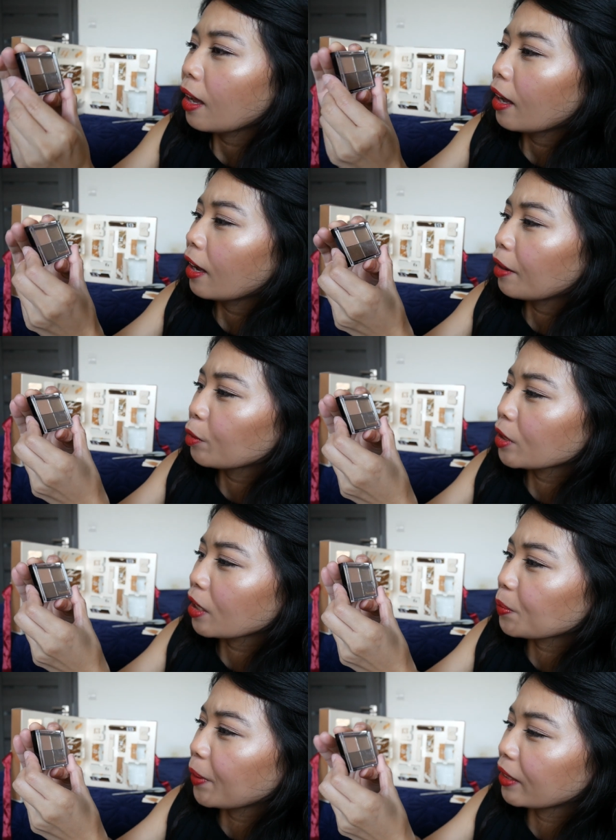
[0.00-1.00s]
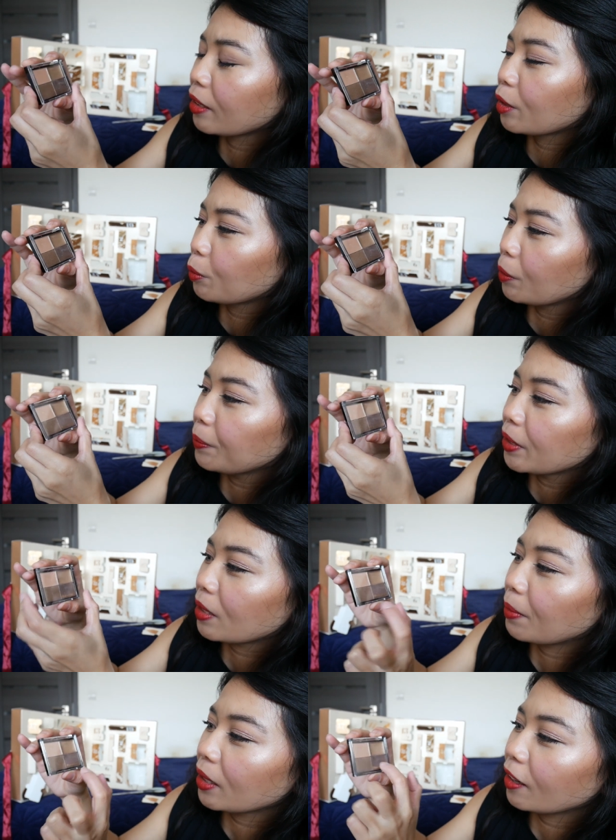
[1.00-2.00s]
I was expecting there will be
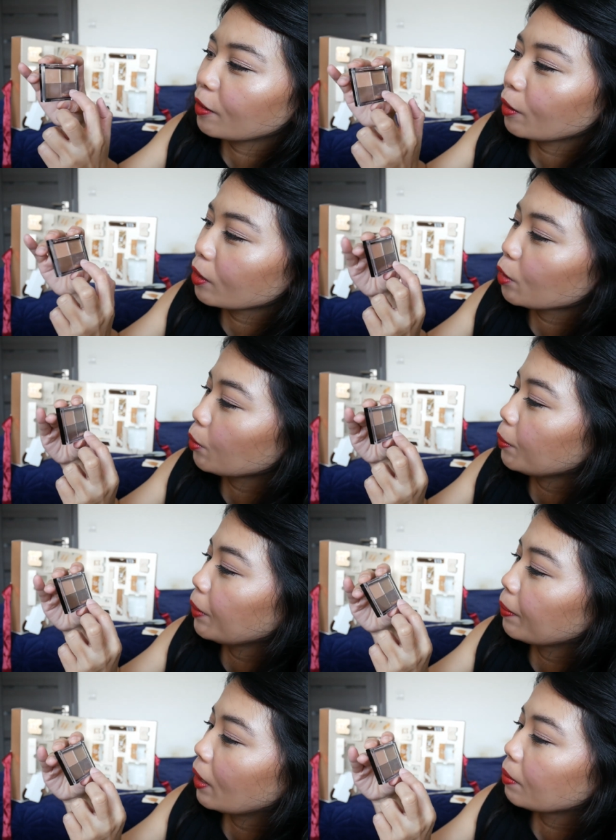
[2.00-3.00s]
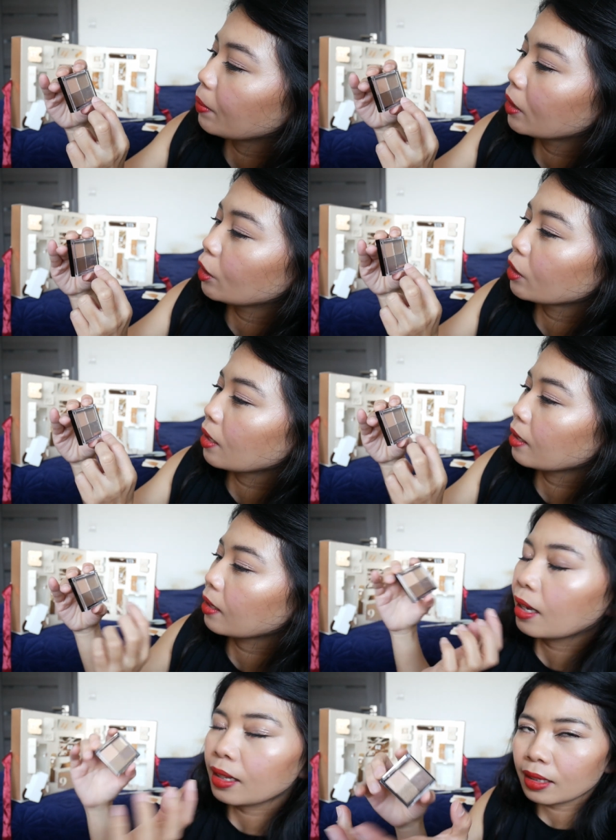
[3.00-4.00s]
some matte. I thought this will be matte, but there's
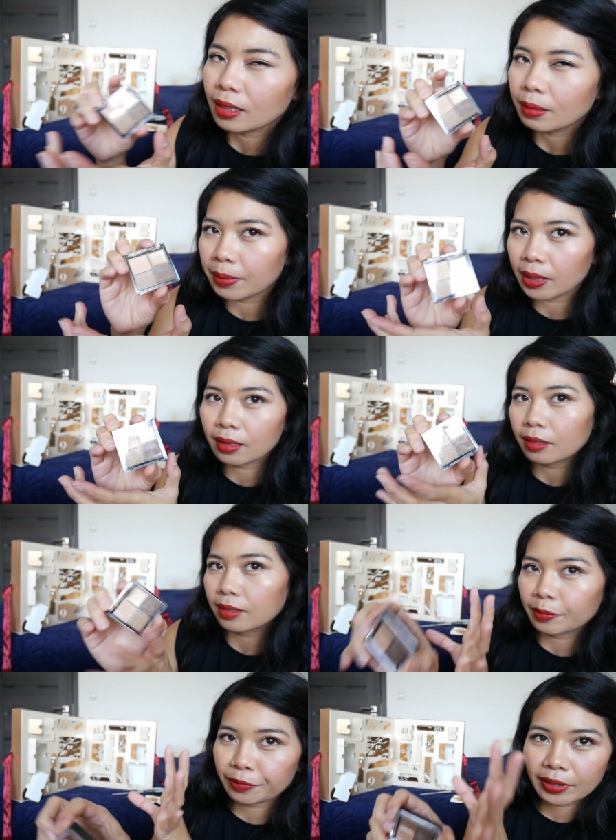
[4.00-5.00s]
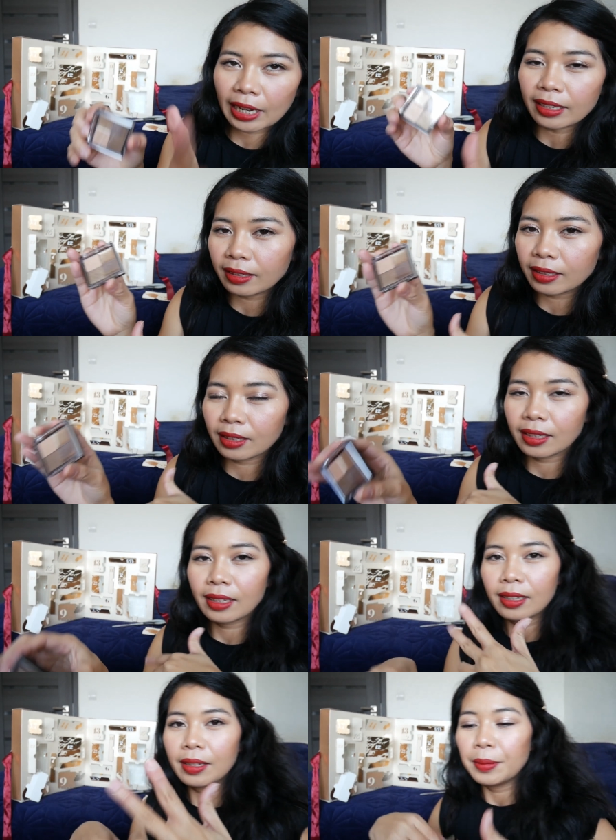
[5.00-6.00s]
like a little bit of tiny
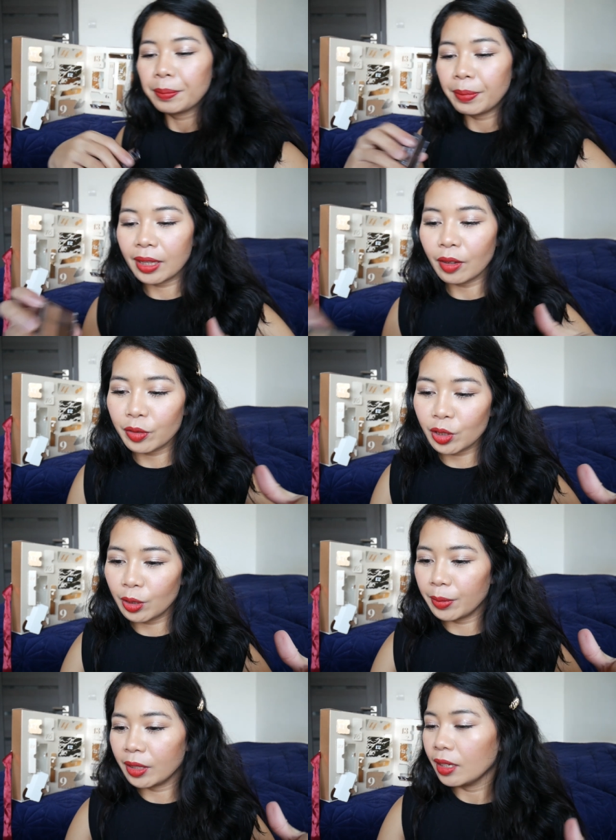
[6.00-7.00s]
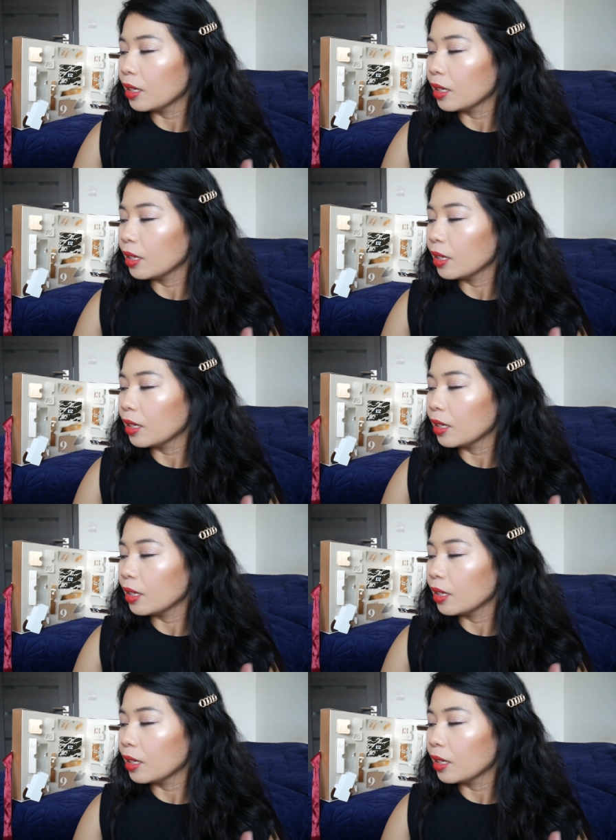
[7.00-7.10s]
bit of shimmer